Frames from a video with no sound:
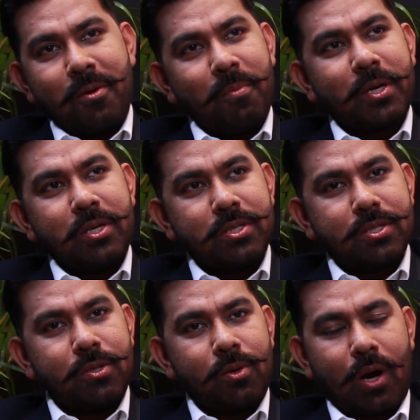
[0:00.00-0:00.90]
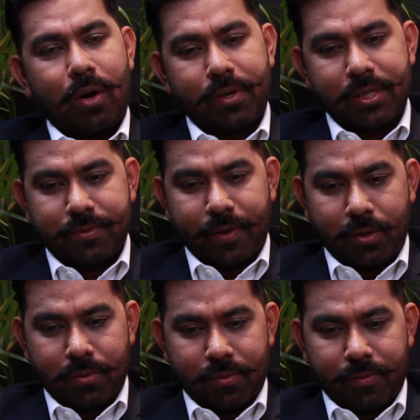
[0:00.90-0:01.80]
No, because you know how it is when
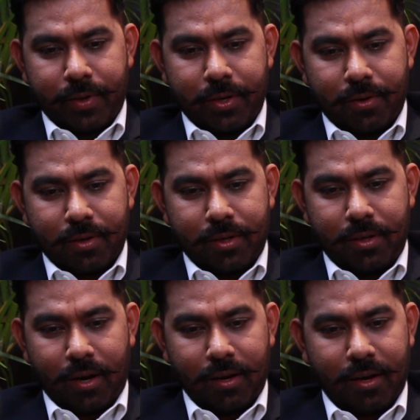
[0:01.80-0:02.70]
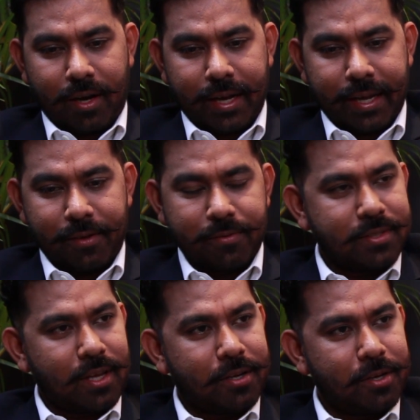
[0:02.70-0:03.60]
you're a young guy, you
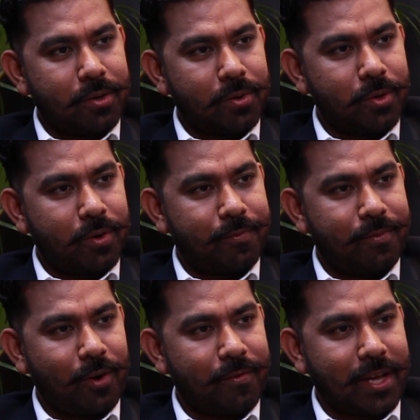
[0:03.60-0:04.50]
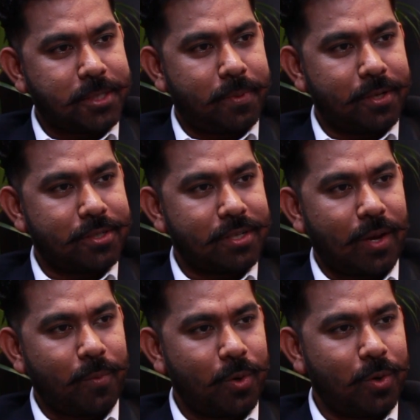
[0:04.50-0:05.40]
started, you have a lot of aspiration.
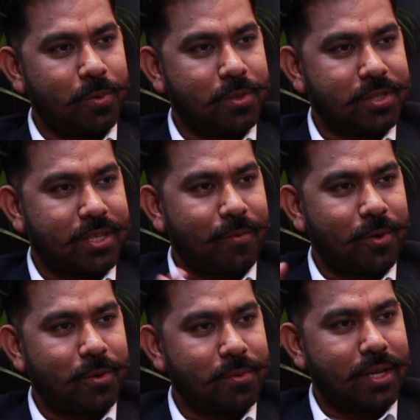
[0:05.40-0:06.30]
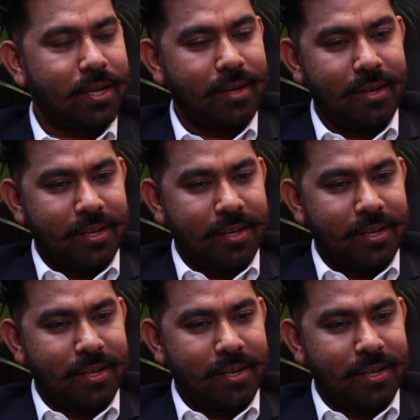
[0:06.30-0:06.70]
I want to do this, I want to do that.